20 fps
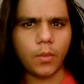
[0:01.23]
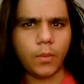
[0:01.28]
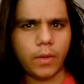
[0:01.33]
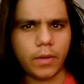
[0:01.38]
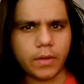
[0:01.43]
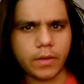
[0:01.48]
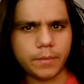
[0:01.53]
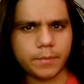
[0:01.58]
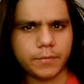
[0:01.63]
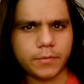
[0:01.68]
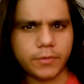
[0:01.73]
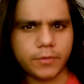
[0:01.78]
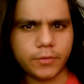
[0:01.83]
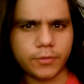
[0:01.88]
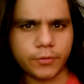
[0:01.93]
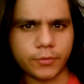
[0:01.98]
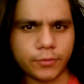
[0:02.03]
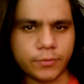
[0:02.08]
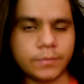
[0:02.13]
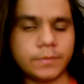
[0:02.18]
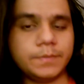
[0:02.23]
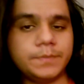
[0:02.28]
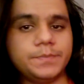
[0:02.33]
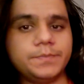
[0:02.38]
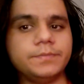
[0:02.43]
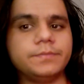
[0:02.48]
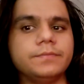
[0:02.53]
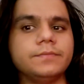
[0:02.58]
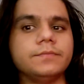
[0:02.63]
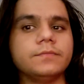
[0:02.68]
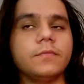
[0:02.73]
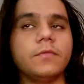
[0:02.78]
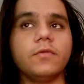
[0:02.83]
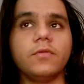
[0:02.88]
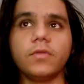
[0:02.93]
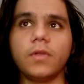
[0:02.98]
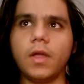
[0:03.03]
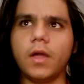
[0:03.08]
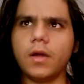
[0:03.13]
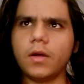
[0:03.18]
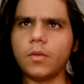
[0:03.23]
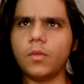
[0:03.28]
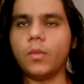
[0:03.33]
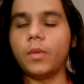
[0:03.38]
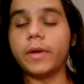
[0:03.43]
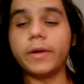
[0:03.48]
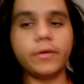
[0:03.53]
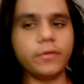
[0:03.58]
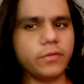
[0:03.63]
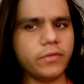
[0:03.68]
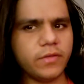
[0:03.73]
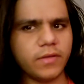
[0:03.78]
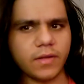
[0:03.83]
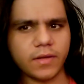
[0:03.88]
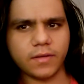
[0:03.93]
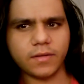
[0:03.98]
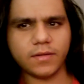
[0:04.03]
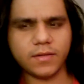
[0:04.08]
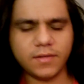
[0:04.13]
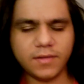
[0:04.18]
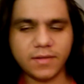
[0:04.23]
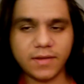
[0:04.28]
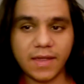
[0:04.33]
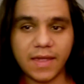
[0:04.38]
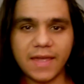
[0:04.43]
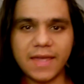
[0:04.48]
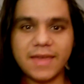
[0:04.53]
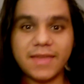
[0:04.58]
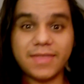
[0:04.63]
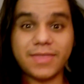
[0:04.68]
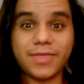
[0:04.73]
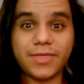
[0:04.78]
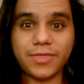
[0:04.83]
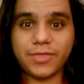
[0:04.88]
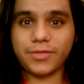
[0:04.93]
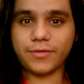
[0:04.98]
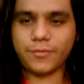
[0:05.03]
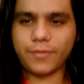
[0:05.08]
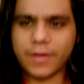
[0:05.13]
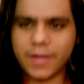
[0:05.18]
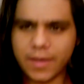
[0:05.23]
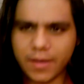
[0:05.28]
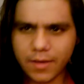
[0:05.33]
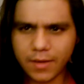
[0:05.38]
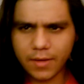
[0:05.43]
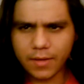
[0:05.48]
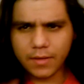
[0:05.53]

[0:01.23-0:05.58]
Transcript: Welcome to vlog 106, take three.